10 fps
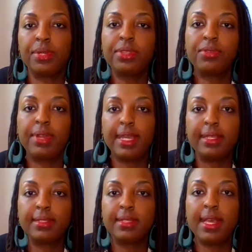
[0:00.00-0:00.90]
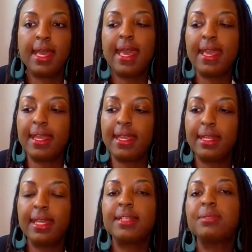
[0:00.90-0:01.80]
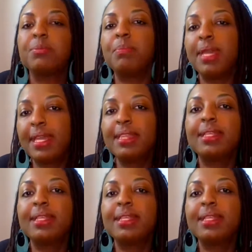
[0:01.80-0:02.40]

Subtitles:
and threats, and it's making